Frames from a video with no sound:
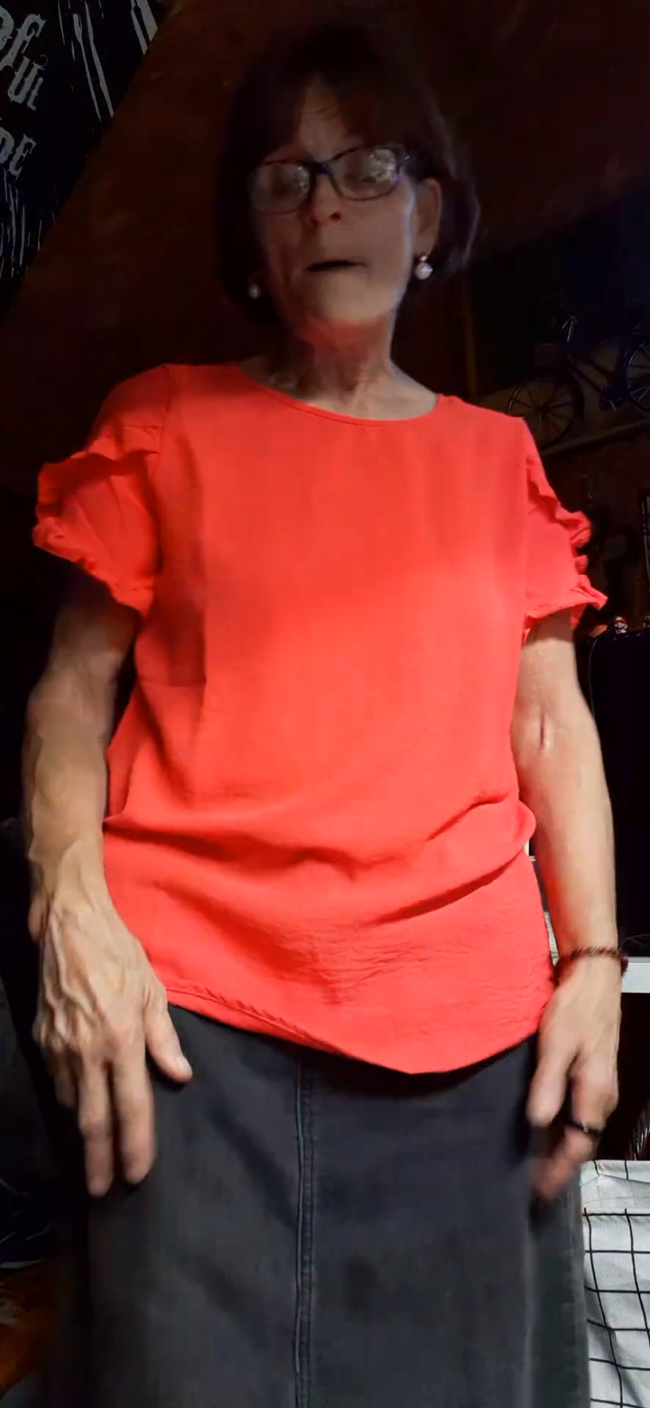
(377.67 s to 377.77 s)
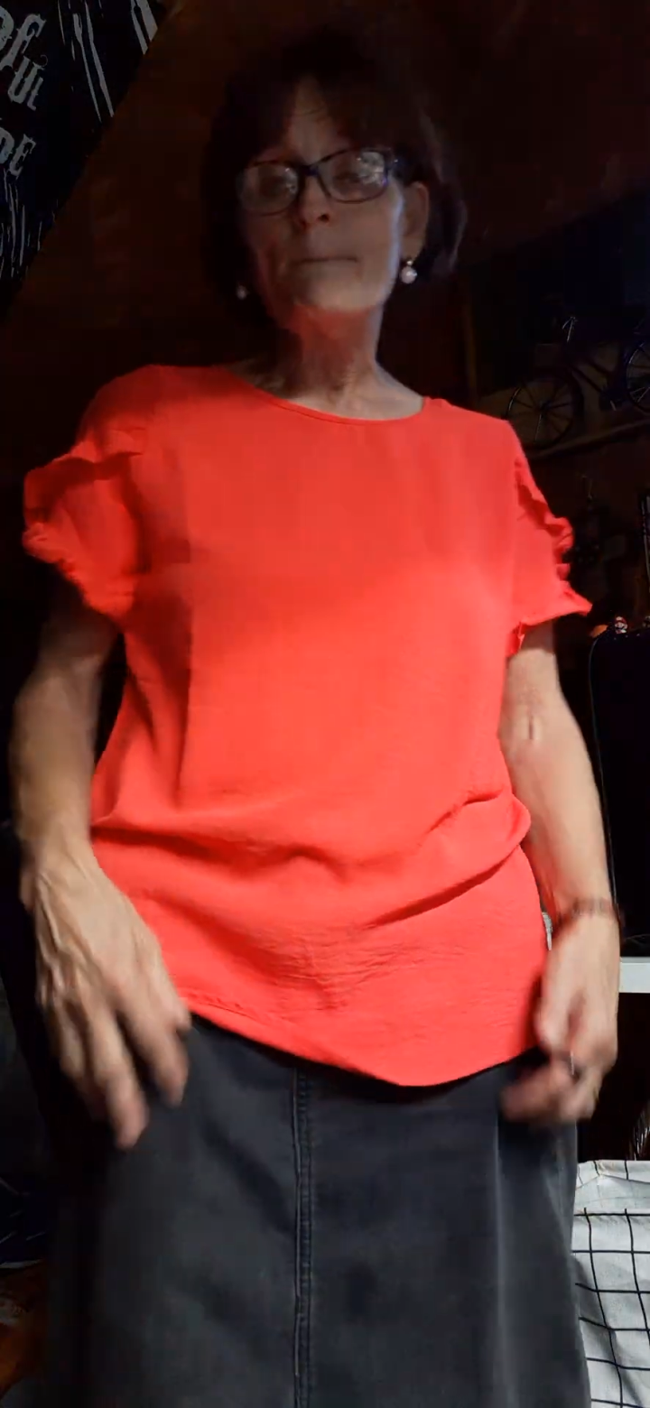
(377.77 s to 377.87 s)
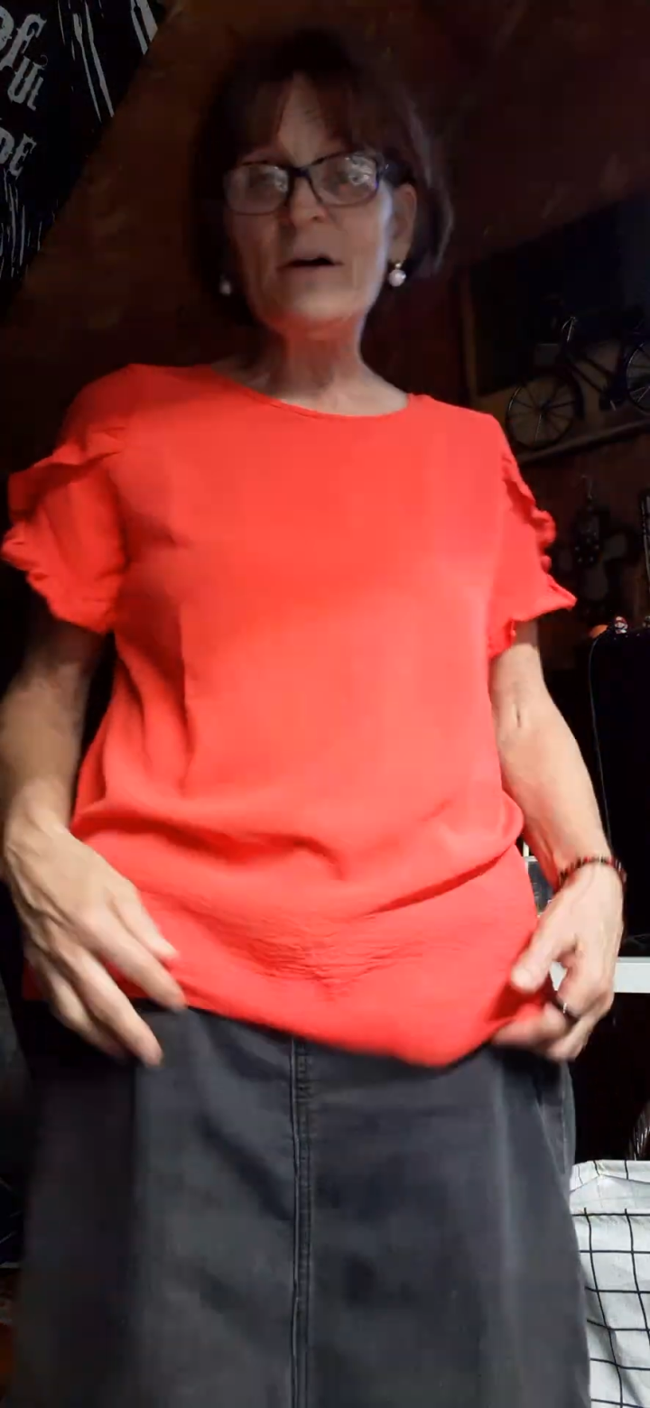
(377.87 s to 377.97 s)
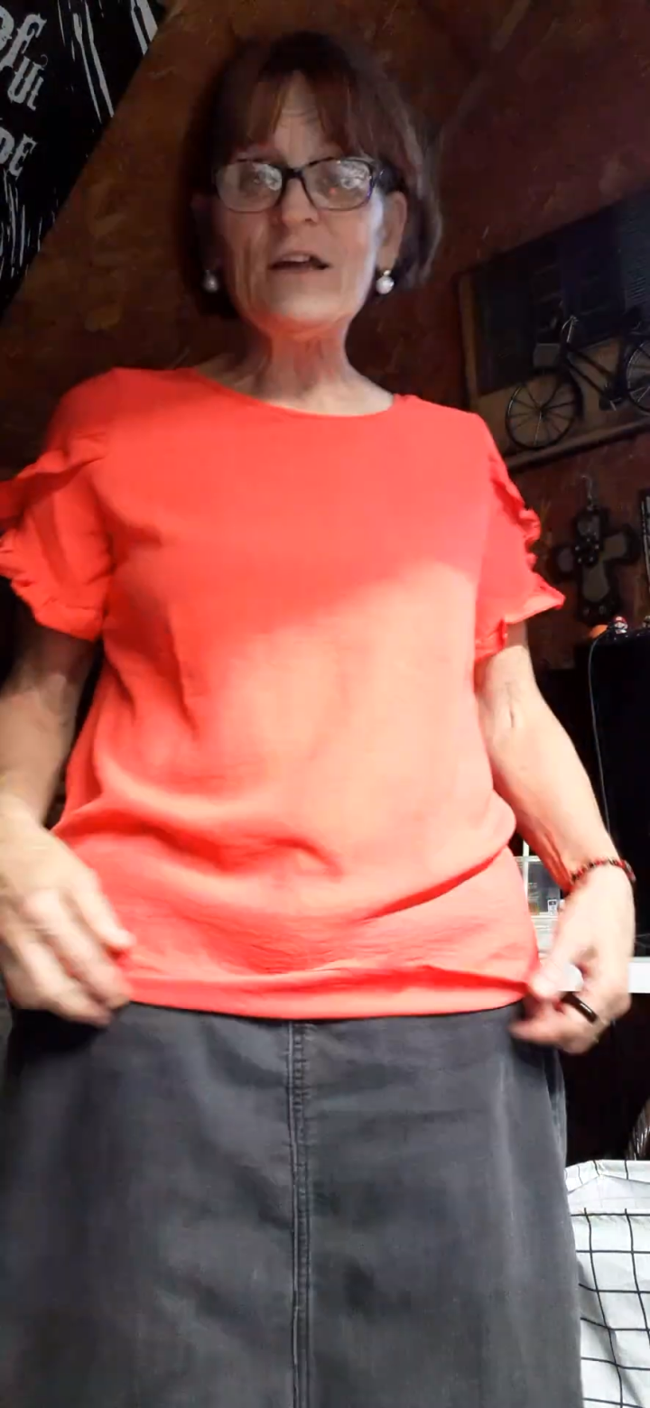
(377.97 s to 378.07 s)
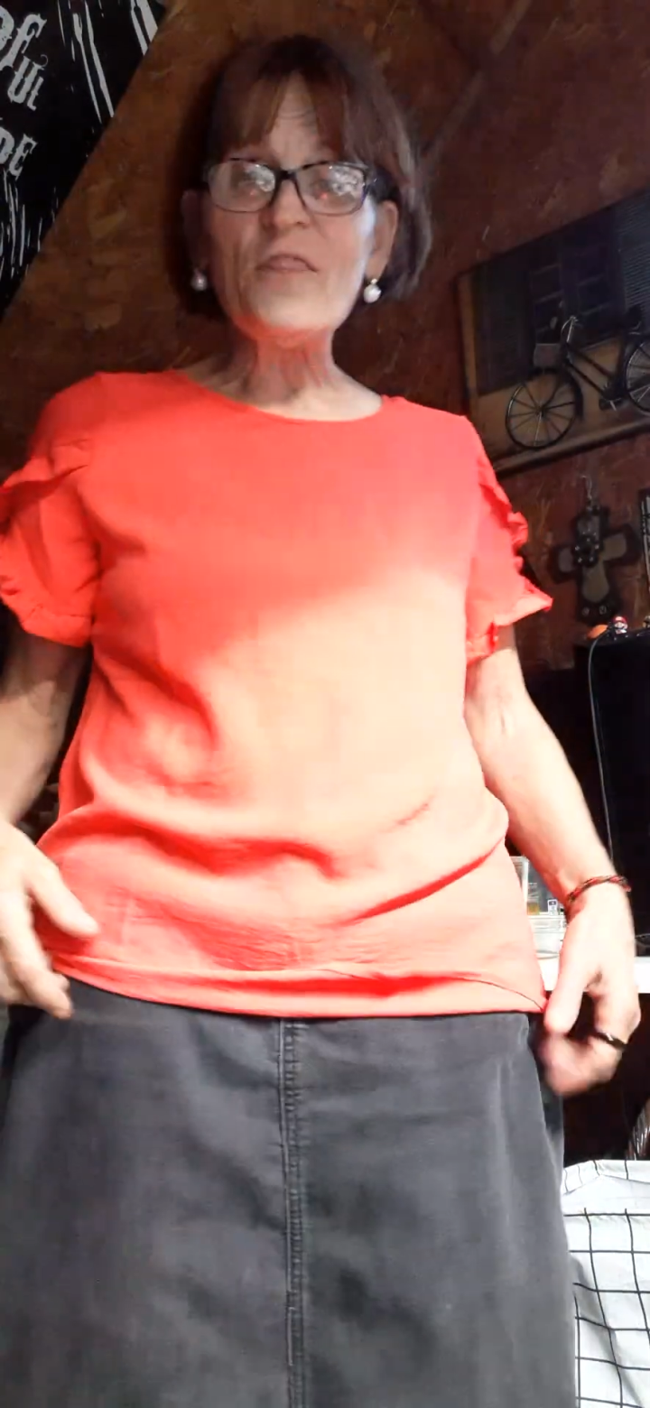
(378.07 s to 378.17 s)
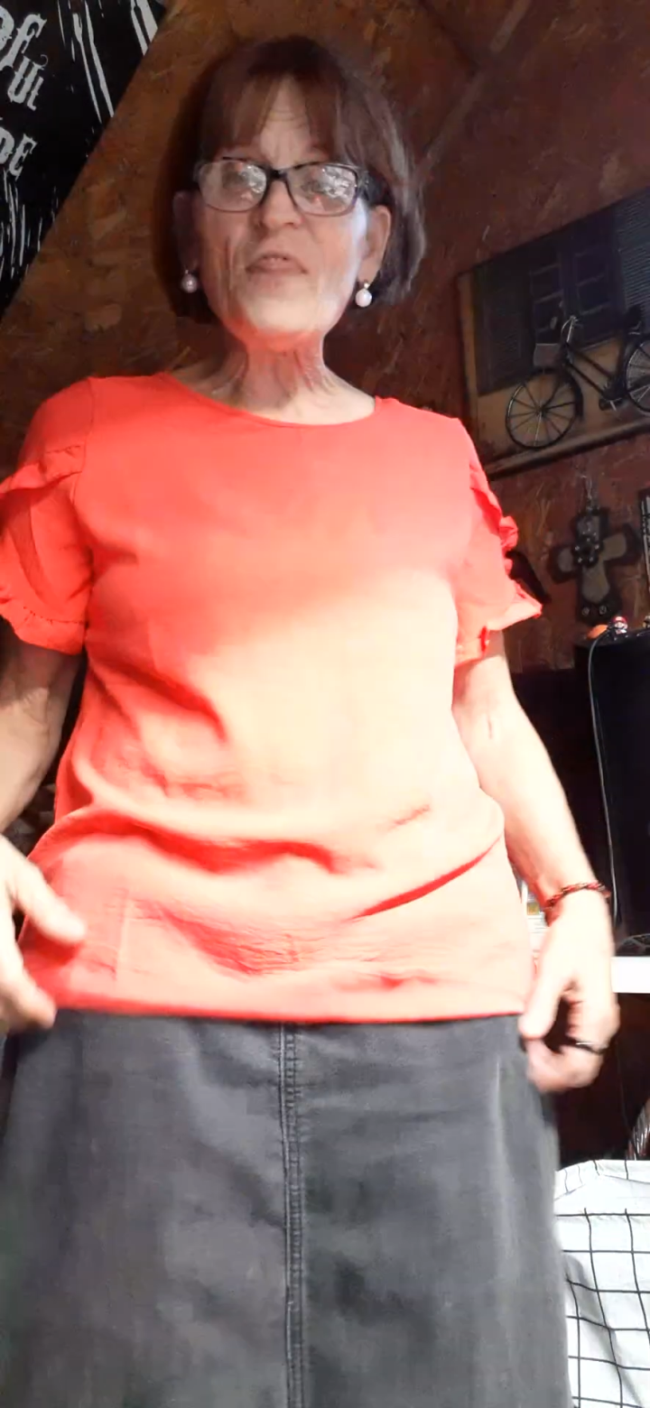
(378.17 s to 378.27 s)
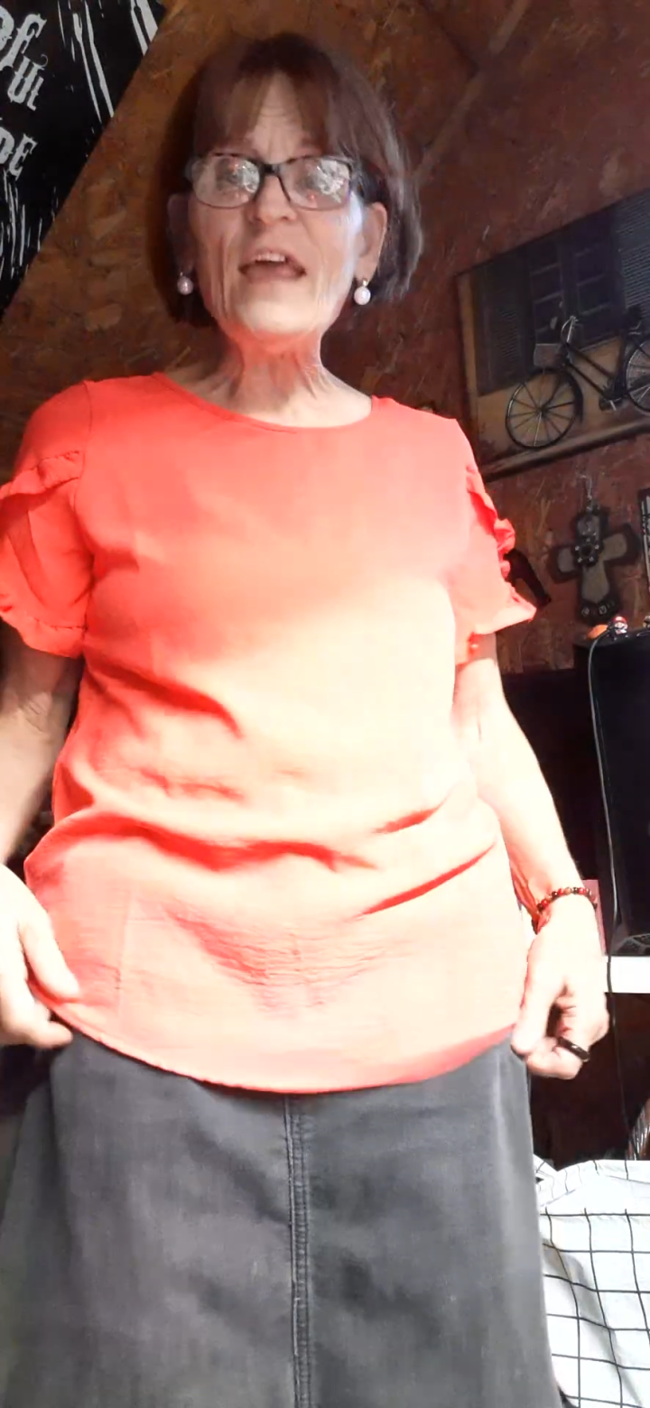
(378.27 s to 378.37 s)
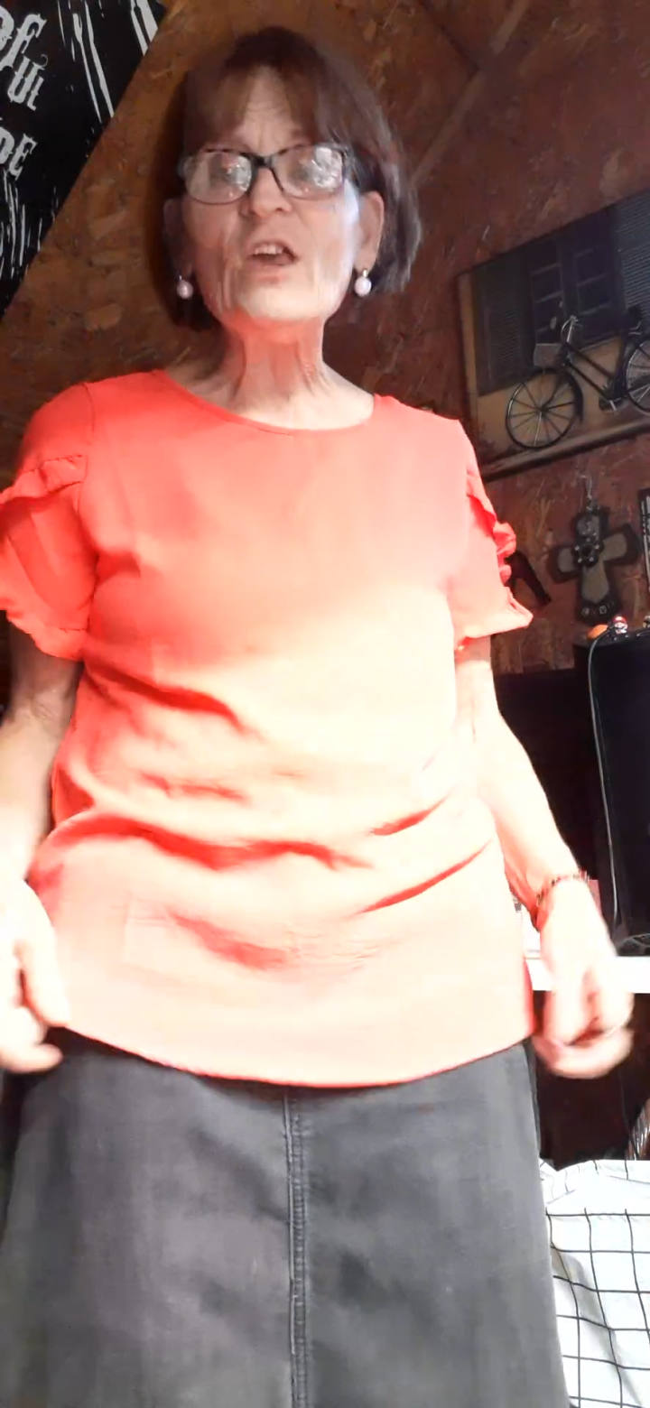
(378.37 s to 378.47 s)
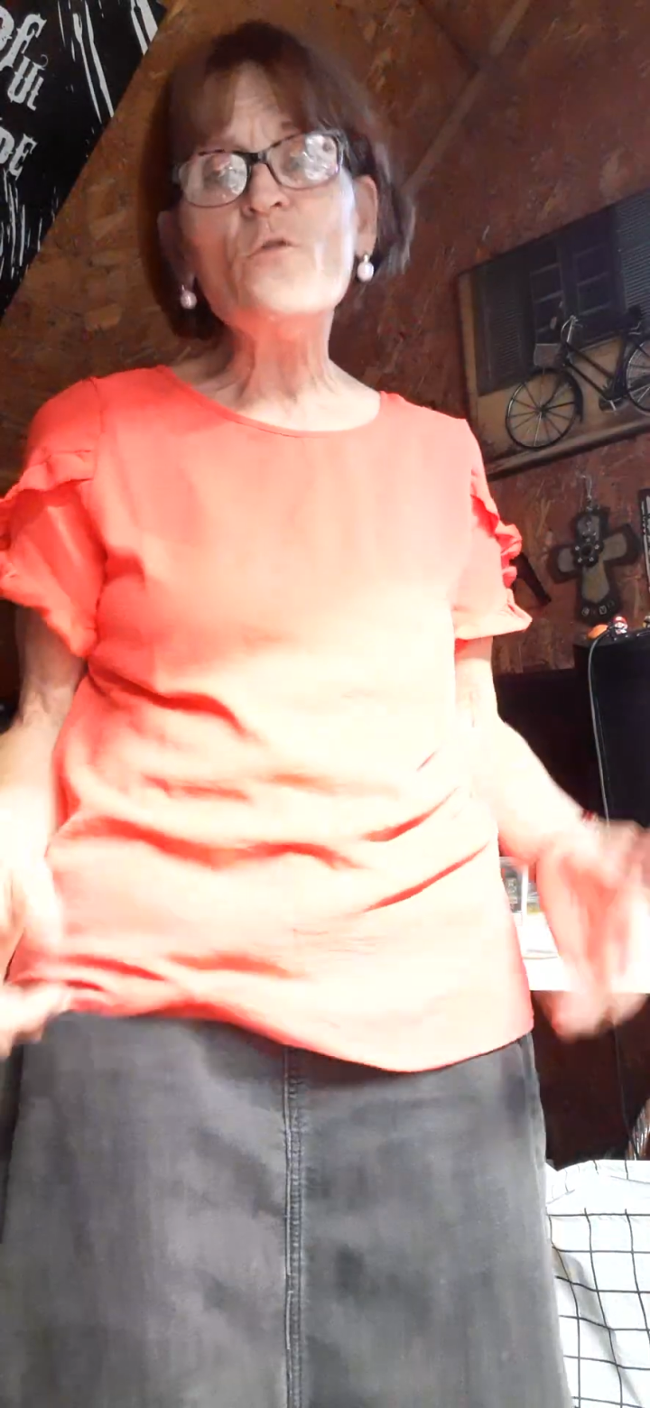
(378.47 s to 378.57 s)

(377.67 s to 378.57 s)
But uh, thank you